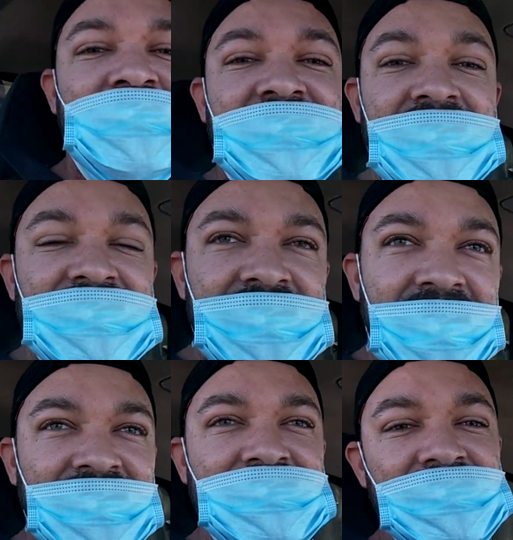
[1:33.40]
to get
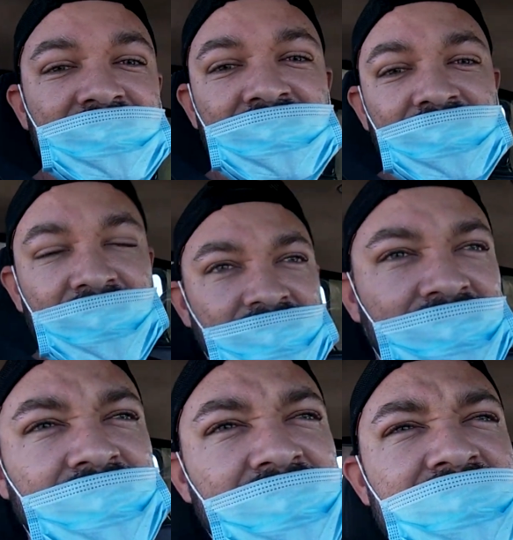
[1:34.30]
at,
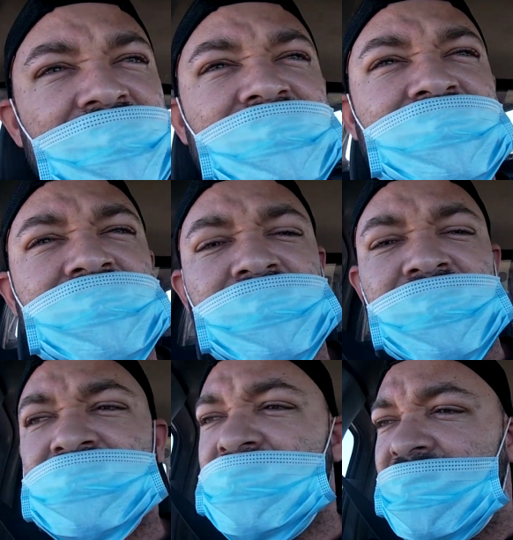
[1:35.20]
is
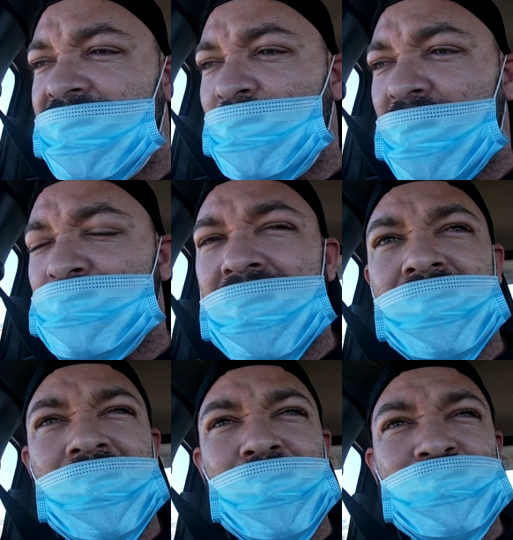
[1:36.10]
yesterday when my
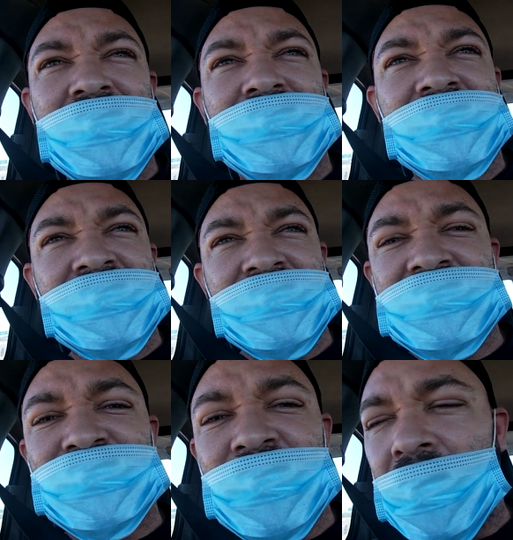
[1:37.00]
homie
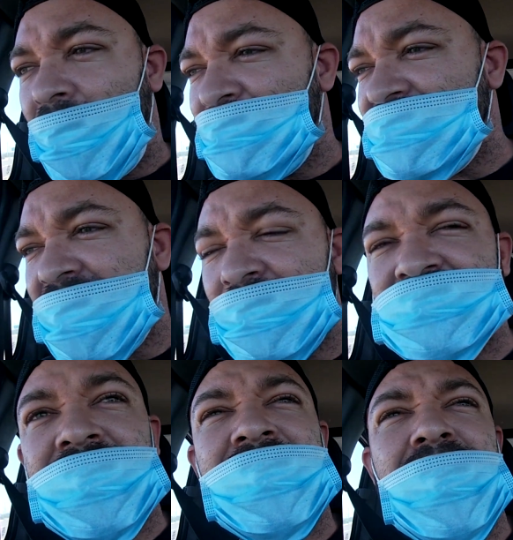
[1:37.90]
Anis from Sounds
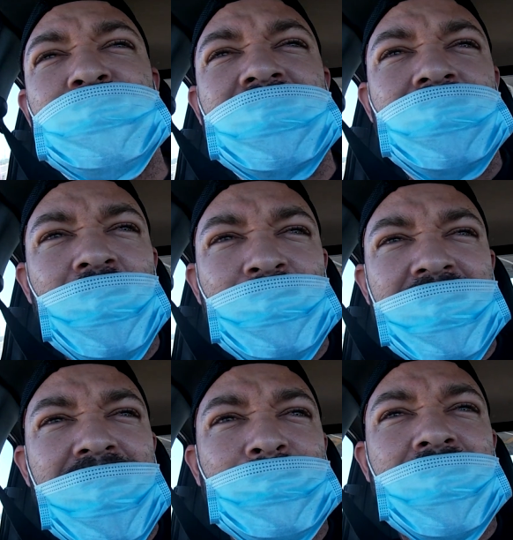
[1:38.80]
Dynamic called me
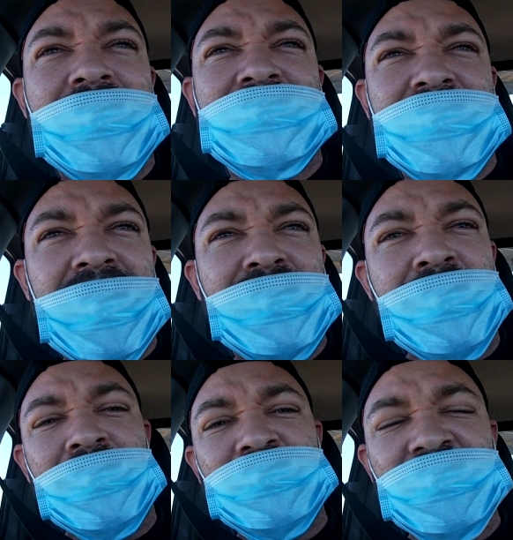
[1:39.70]
up and he's like,
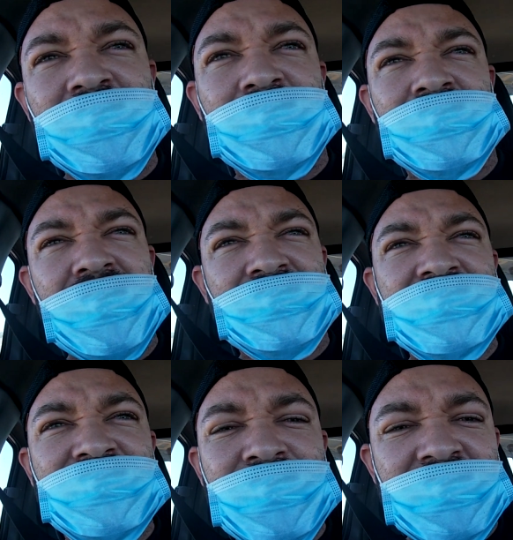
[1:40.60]
dude, I've
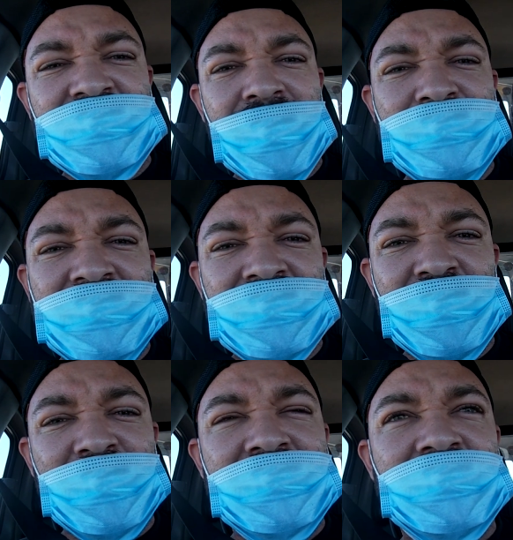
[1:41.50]
just finished up this
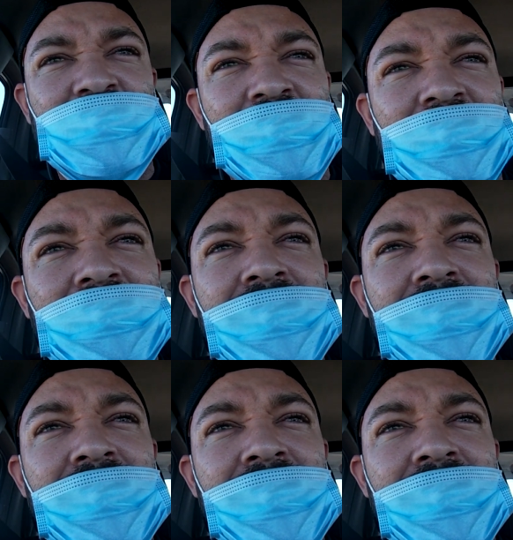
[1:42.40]
new install.